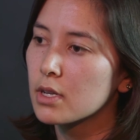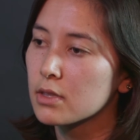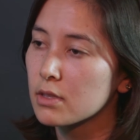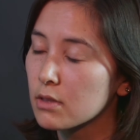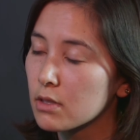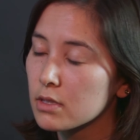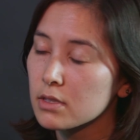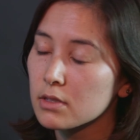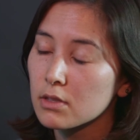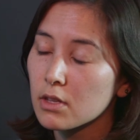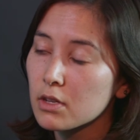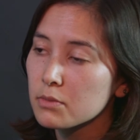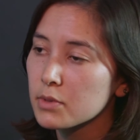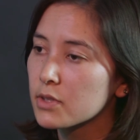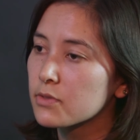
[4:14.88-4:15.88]
in the
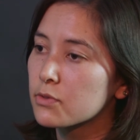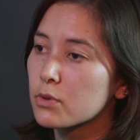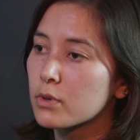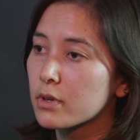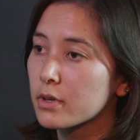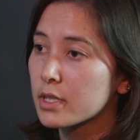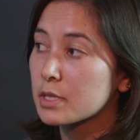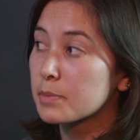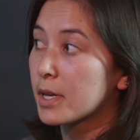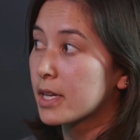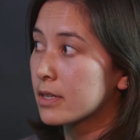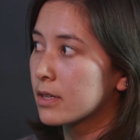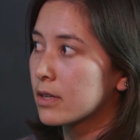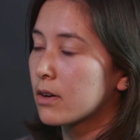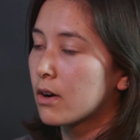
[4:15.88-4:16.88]
long run for
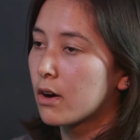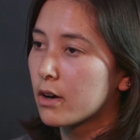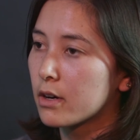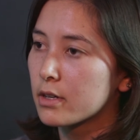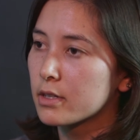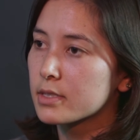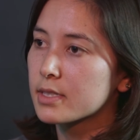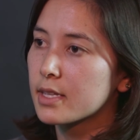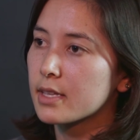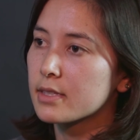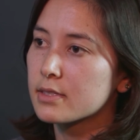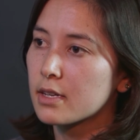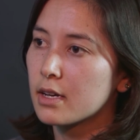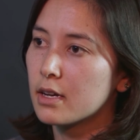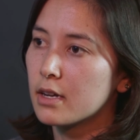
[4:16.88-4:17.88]
expanding our
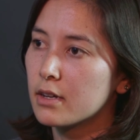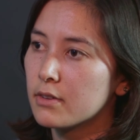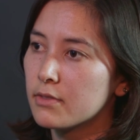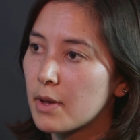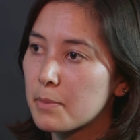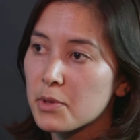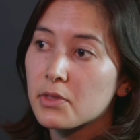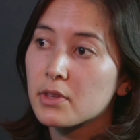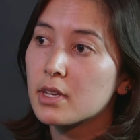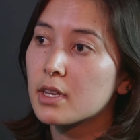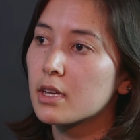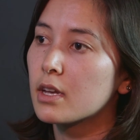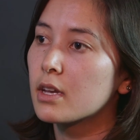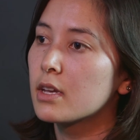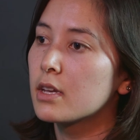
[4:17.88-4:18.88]
sense of
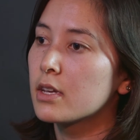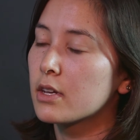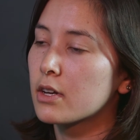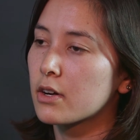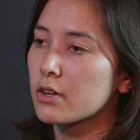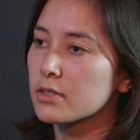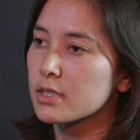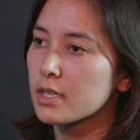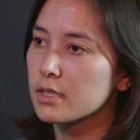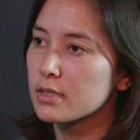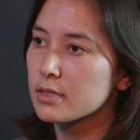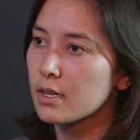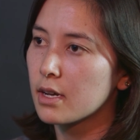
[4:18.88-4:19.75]
empathy, our sense